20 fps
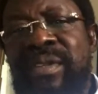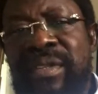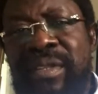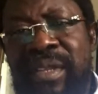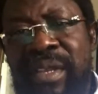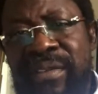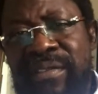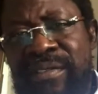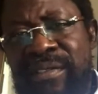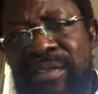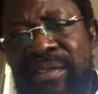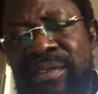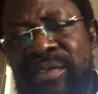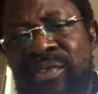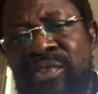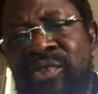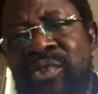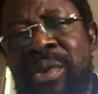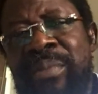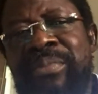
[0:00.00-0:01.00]
this
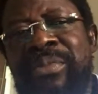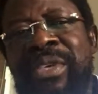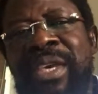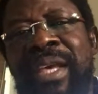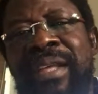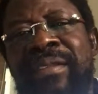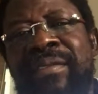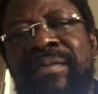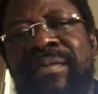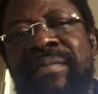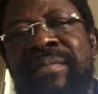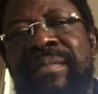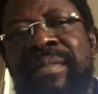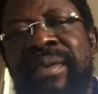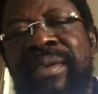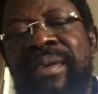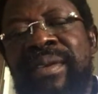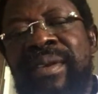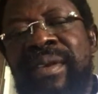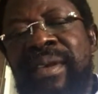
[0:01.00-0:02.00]
subject.
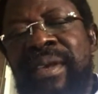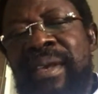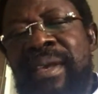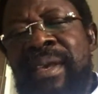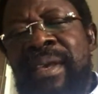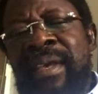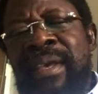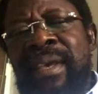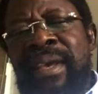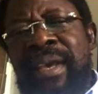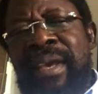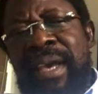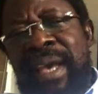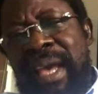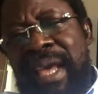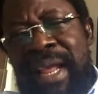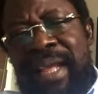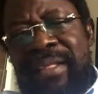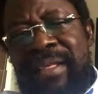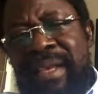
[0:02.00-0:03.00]

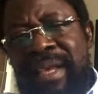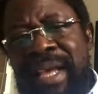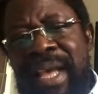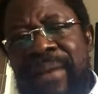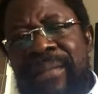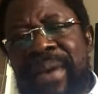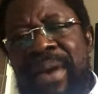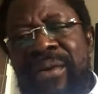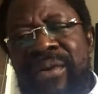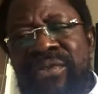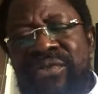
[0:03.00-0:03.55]
And I think I might